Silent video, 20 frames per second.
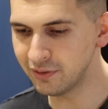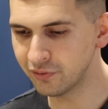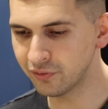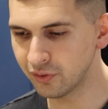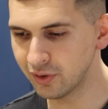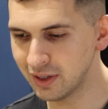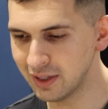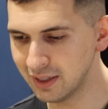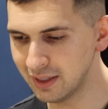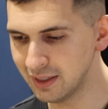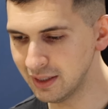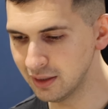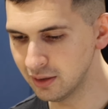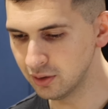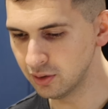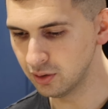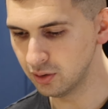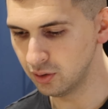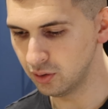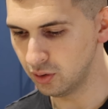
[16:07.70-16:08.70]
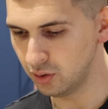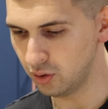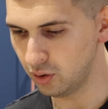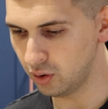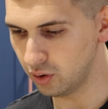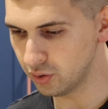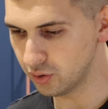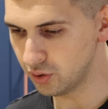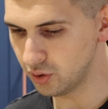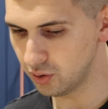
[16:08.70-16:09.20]
freely
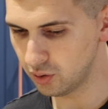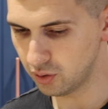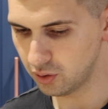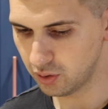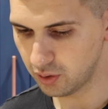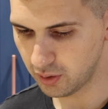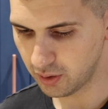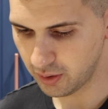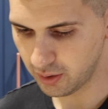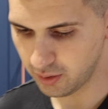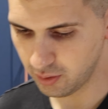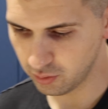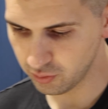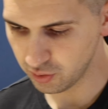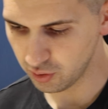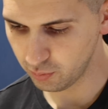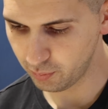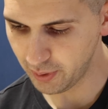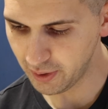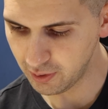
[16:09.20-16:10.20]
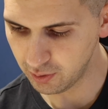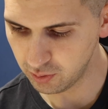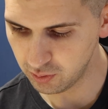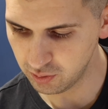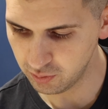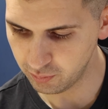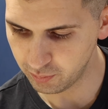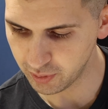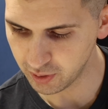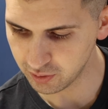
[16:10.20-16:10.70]
on your pill,
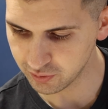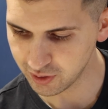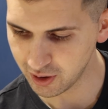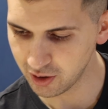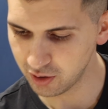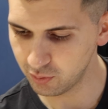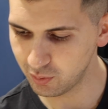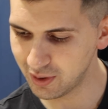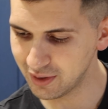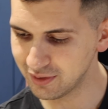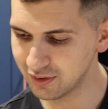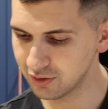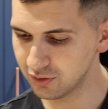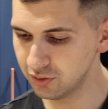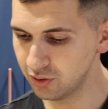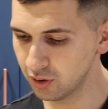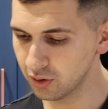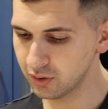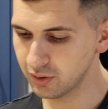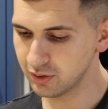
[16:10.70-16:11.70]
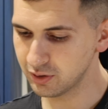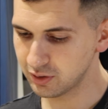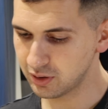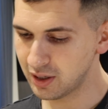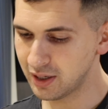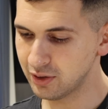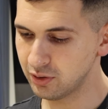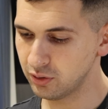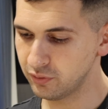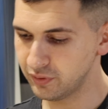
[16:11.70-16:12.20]
because otherwise it's not going to
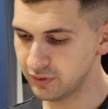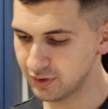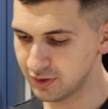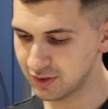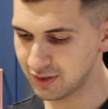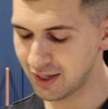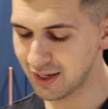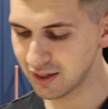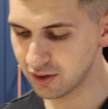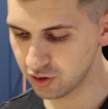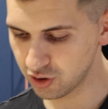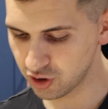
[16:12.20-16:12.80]
slide off and stay in